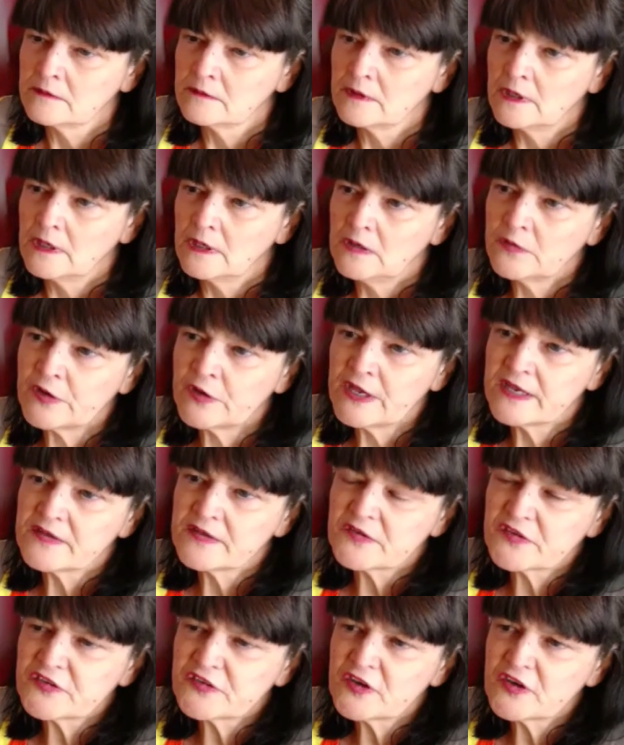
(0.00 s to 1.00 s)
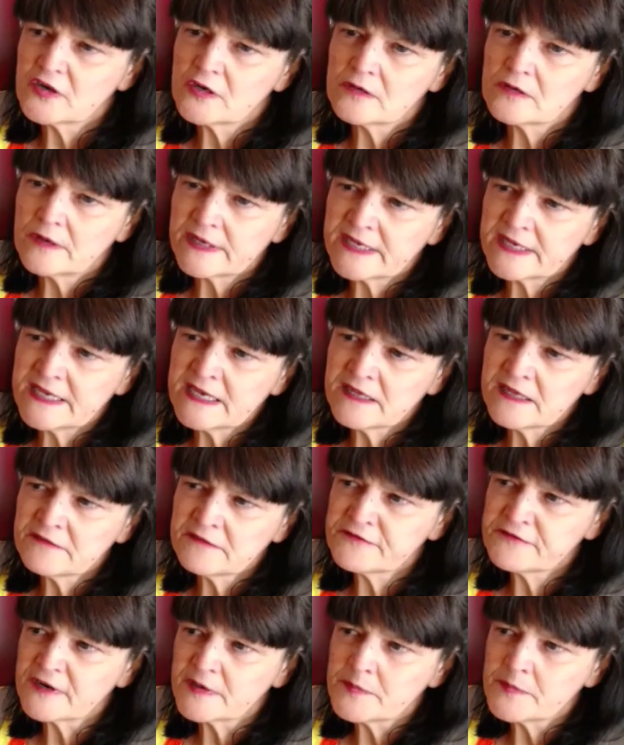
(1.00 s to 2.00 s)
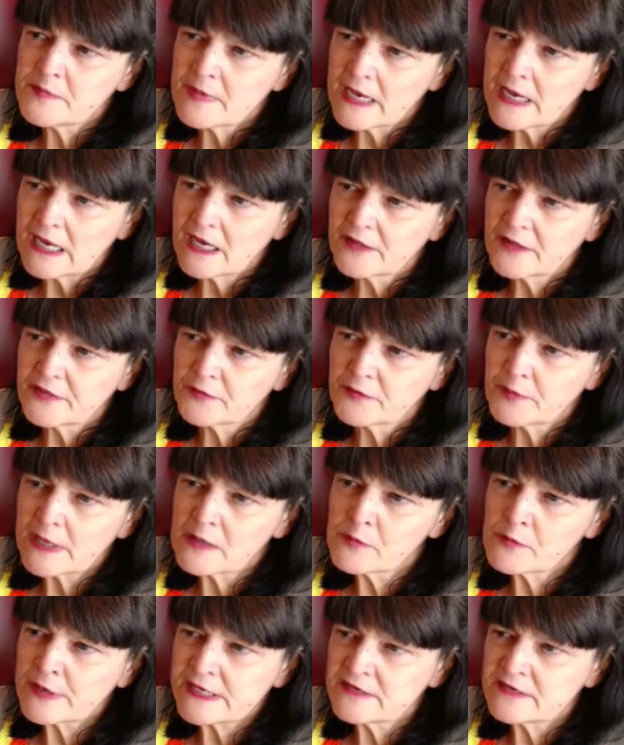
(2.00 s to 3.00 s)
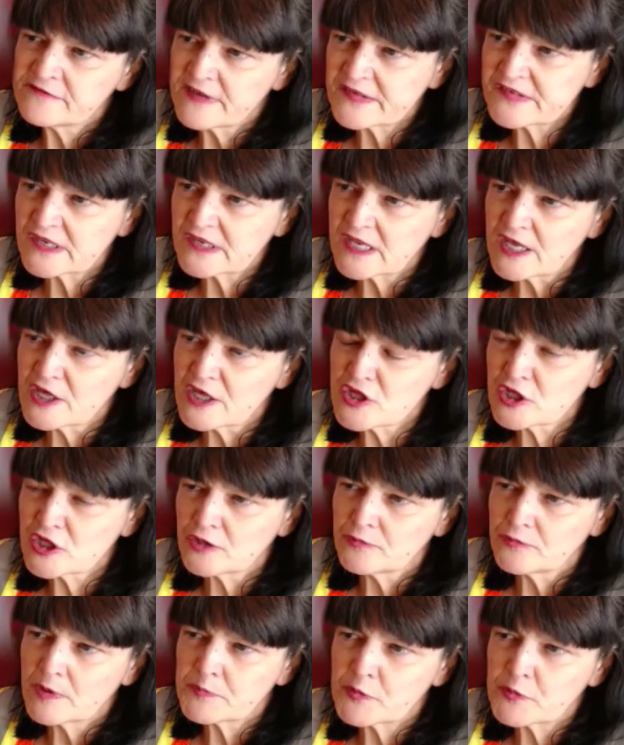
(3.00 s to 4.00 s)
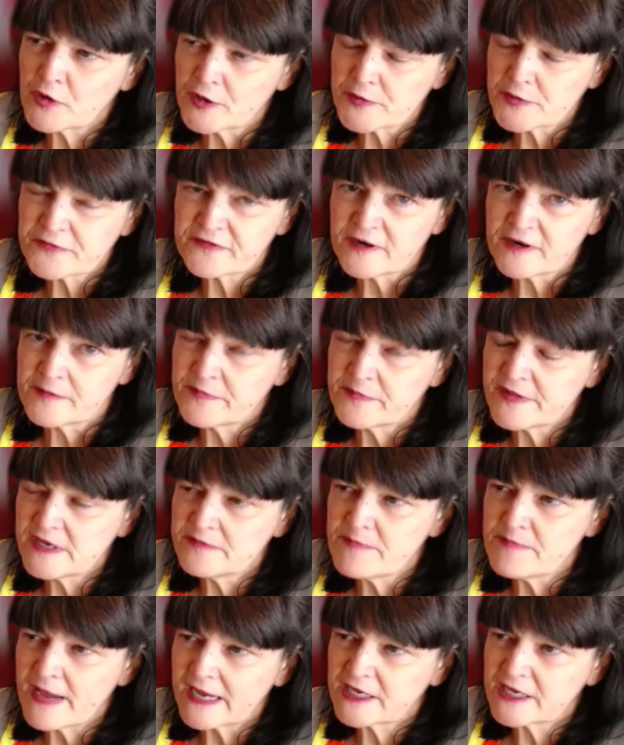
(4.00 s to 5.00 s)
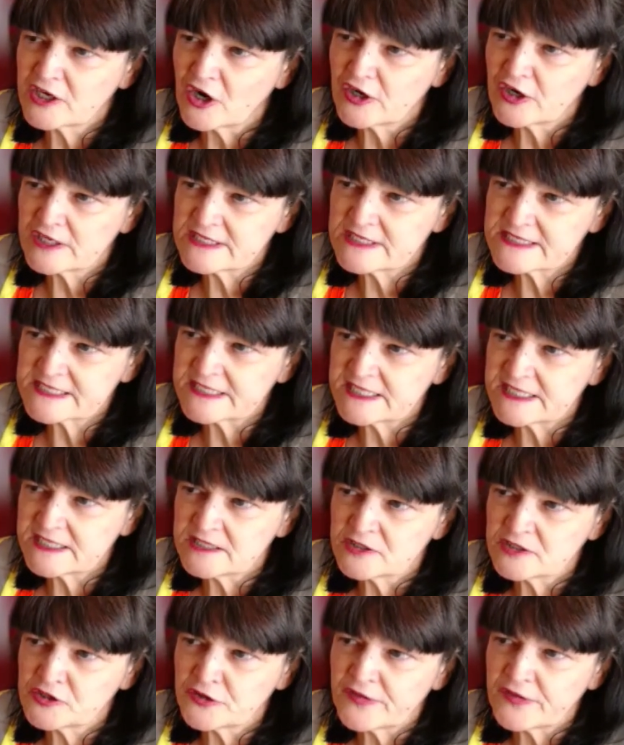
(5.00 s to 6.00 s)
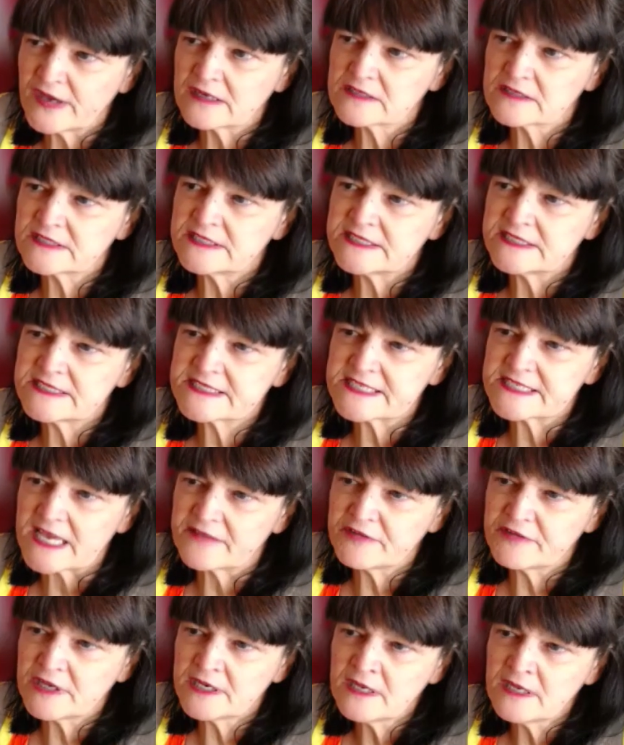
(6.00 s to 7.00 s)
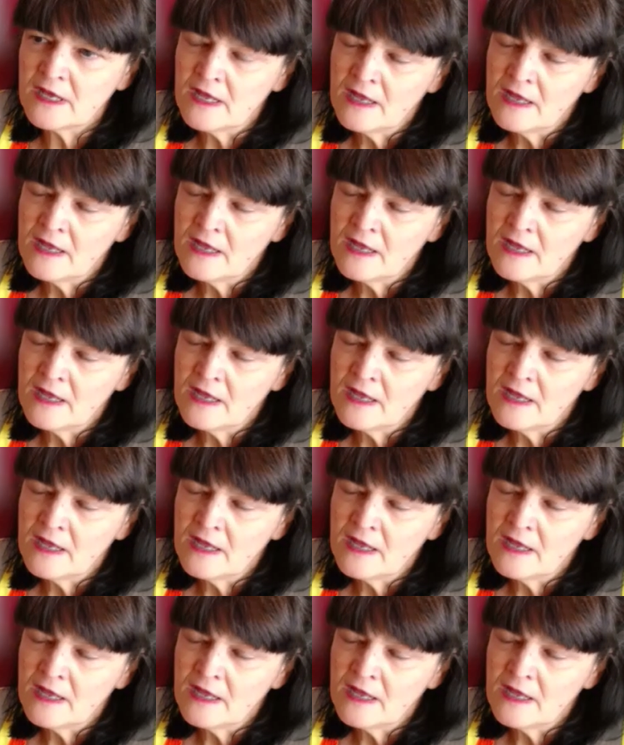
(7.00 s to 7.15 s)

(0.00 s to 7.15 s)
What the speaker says: Okay, so again, from the railway investigation report from the Mackyard incident in 2007,